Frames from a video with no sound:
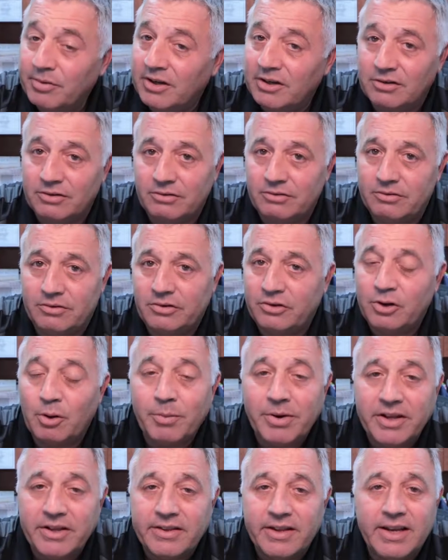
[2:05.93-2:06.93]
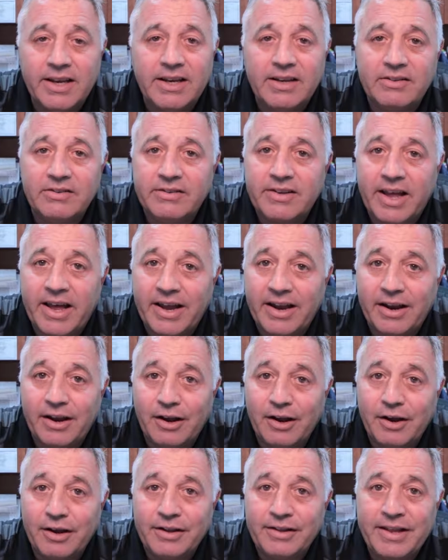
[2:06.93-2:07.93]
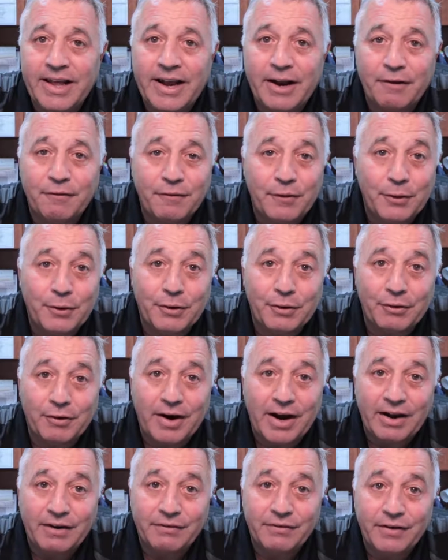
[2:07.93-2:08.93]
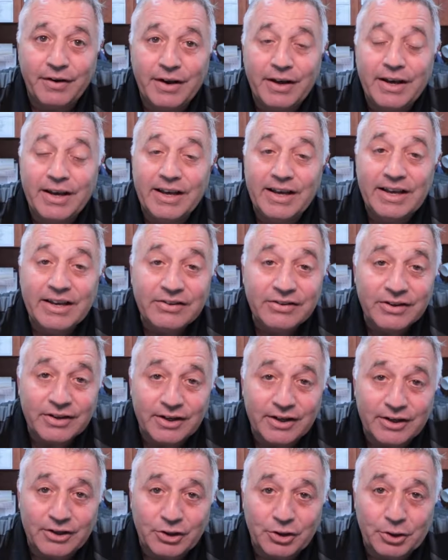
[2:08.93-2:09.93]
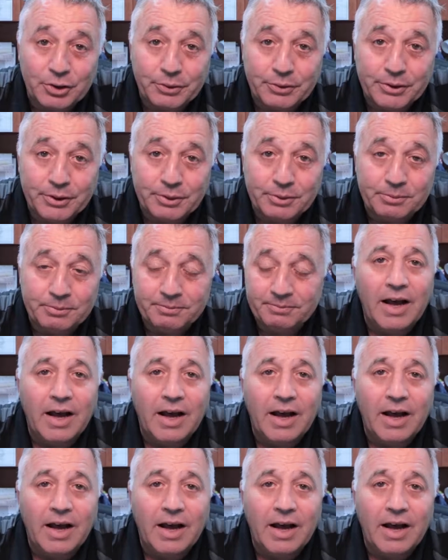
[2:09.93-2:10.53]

There's so many things that a photograph isn't going to show you.